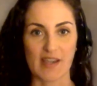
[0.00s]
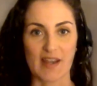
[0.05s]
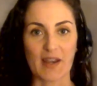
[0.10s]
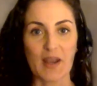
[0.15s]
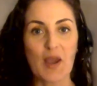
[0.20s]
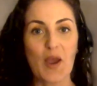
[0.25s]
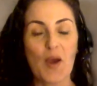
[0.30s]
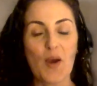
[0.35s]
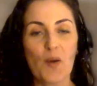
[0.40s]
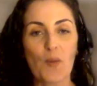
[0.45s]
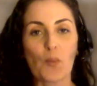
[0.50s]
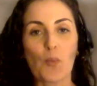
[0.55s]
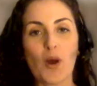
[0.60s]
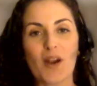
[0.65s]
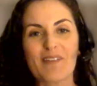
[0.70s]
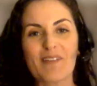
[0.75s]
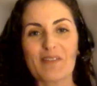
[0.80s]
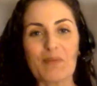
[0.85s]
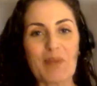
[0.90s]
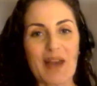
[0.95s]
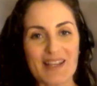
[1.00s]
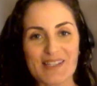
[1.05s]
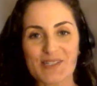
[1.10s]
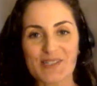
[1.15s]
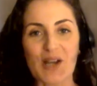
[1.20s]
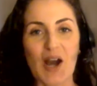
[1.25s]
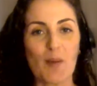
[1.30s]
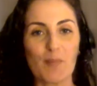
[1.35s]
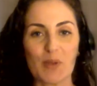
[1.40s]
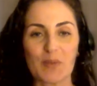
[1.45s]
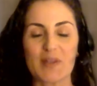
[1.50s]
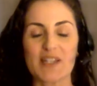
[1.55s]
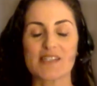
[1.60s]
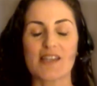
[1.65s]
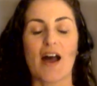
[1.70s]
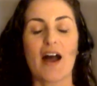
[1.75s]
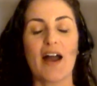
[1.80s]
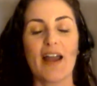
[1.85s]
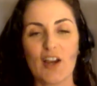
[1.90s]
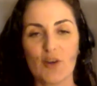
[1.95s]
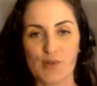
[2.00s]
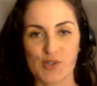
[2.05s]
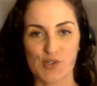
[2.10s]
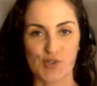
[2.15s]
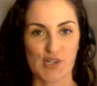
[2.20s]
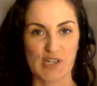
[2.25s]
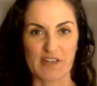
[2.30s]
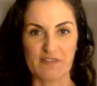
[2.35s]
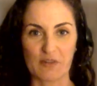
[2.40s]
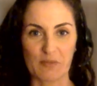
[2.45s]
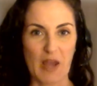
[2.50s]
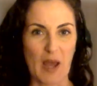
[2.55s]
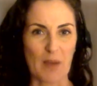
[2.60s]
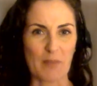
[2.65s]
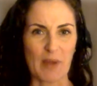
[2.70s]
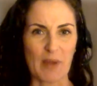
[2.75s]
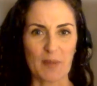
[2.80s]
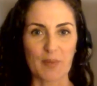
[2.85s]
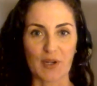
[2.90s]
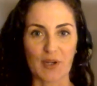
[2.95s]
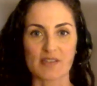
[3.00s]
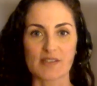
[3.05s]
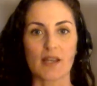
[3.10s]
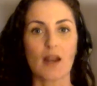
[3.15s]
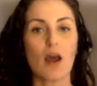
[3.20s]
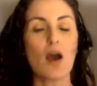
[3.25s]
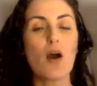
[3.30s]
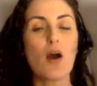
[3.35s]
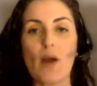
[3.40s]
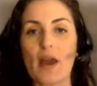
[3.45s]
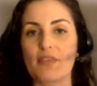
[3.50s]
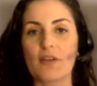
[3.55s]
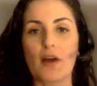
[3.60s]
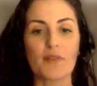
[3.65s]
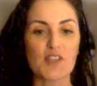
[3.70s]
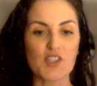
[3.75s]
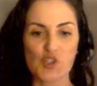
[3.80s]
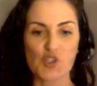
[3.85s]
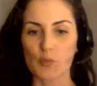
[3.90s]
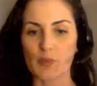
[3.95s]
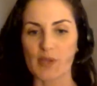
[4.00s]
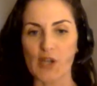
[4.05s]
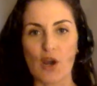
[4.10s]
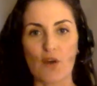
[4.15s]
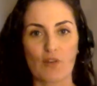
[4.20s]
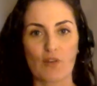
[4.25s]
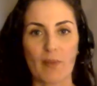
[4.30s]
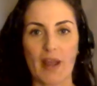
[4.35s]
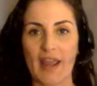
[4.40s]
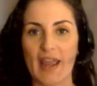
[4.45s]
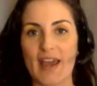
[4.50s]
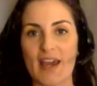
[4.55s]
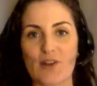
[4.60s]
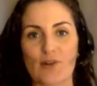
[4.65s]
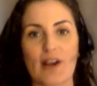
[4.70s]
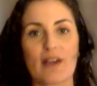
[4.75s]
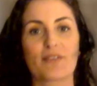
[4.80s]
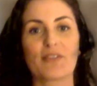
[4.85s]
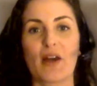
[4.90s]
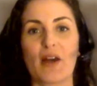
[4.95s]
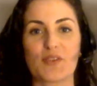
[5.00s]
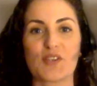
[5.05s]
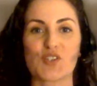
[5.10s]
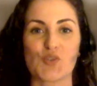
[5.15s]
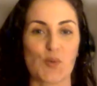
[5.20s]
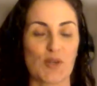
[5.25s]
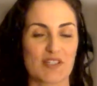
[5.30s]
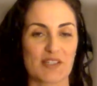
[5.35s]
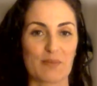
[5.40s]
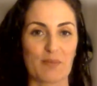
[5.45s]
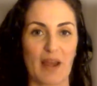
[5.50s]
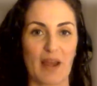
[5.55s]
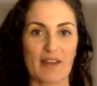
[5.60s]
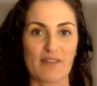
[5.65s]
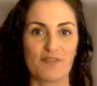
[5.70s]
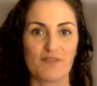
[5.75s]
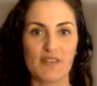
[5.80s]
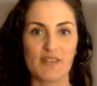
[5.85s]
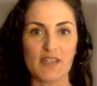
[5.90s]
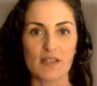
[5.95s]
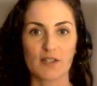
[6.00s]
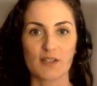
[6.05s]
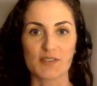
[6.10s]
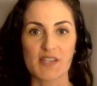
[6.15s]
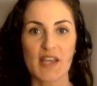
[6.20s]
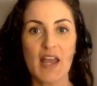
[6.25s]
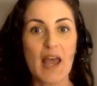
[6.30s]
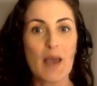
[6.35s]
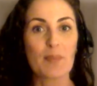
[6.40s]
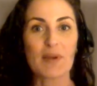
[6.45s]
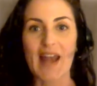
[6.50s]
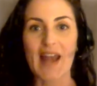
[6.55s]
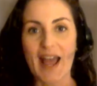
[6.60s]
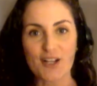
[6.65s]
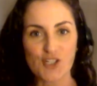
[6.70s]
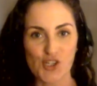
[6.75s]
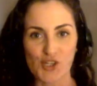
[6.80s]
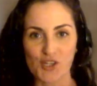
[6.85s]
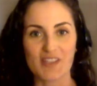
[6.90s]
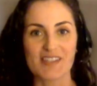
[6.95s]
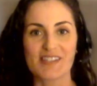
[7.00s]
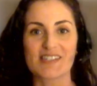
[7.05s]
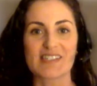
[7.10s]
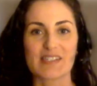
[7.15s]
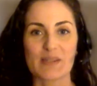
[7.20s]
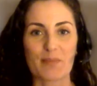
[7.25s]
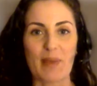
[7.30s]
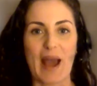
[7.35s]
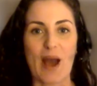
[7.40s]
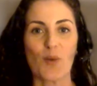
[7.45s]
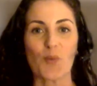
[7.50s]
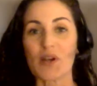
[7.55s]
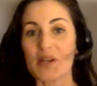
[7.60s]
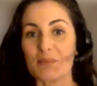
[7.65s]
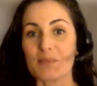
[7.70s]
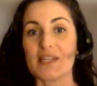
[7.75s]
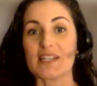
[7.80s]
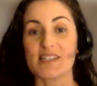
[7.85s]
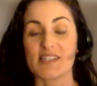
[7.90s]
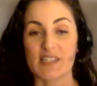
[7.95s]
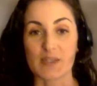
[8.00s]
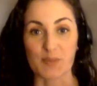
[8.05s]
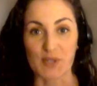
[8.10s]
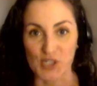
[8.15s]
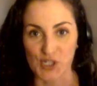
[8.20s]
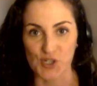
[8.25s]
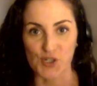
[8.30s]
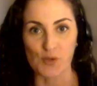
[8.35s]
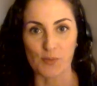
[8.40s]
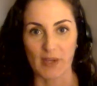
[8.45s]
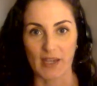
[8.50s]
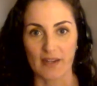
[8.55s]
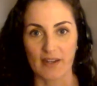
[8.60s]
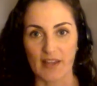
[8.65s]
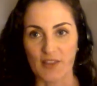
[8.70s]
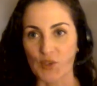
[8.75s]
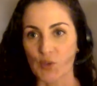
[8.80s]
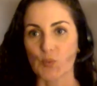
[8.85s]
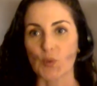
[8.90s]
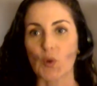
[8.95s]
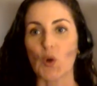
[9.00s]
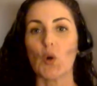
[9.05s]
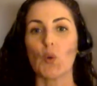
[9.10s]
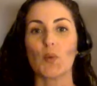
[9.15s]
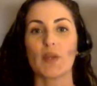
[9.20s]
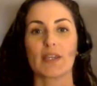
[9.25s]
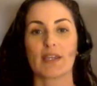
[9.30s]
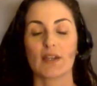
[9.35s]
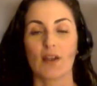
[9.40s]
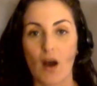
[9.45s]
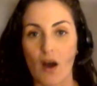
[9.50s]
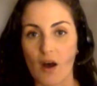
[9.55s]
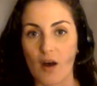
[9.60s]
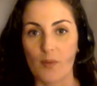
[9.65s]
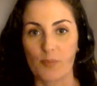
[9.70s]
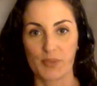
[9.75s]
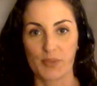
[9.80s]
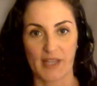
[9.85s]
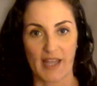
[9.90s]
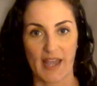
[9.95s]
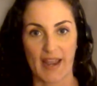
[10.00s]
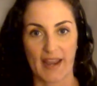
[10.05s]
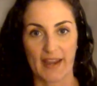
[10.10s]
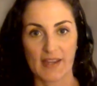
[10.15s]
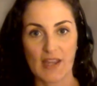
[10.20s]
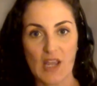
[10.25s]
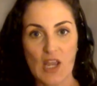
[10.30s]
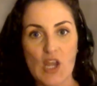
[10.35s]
And one of the best compliments I always receive about my book is that, oh, I thought this would be over my head, or I thought this wasn't my field, but actually this is about what it means to be human and the role we can all play.